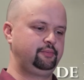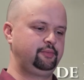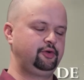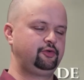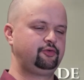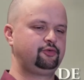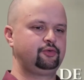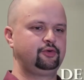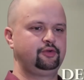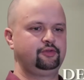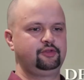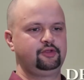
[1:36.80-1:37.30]
uh,
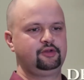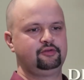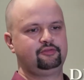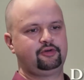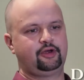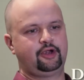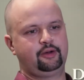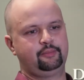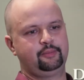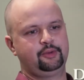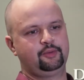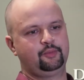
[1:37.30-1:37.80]
Ministry of the
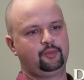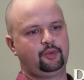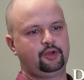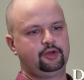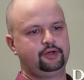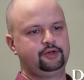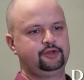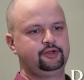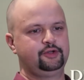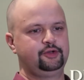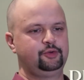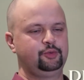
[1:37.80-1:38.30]
Environment
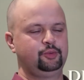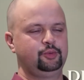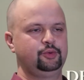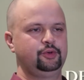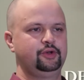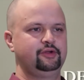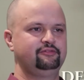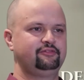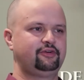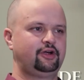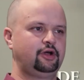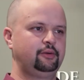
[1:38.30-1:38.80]
wanted to do an
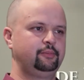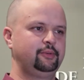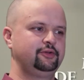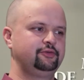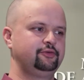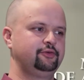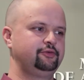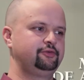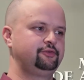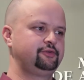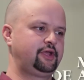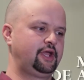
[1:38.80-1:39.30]

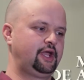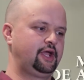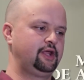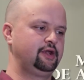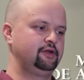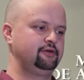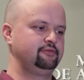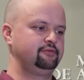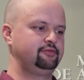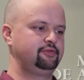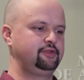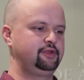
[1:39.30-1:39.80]
environmental scan
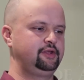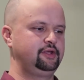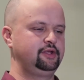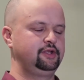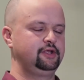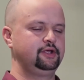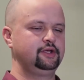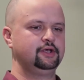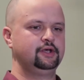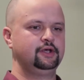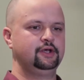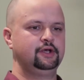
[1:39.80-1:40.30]
of the
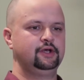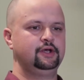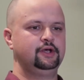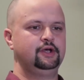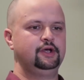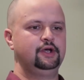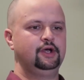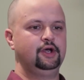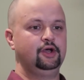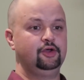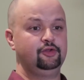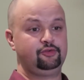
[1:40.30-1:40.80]

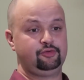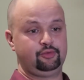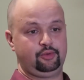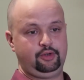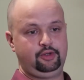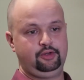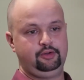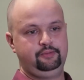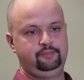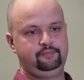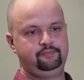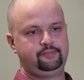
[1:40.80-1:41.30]

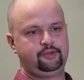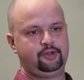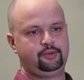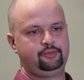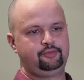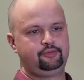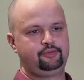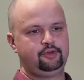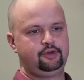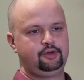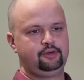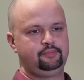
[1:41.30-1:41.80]
soil that
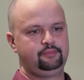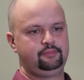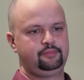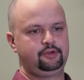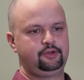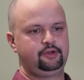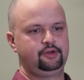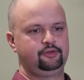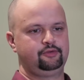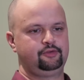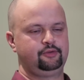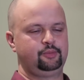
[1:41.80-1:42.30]
was there,
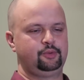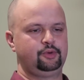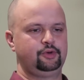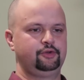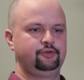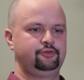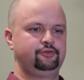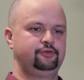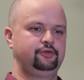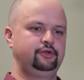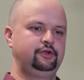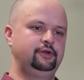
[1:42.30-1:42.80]
because we wanted
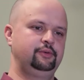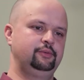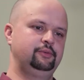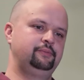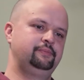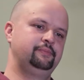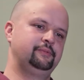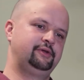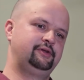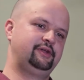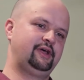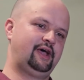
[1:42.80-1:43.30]
to see
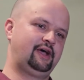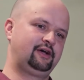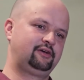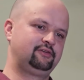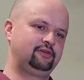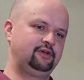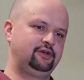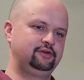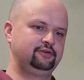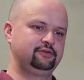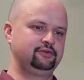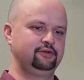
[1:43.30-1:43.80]
the
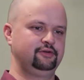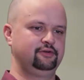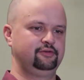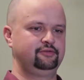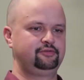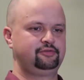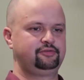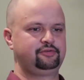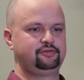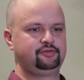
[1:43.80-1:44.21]
taxation of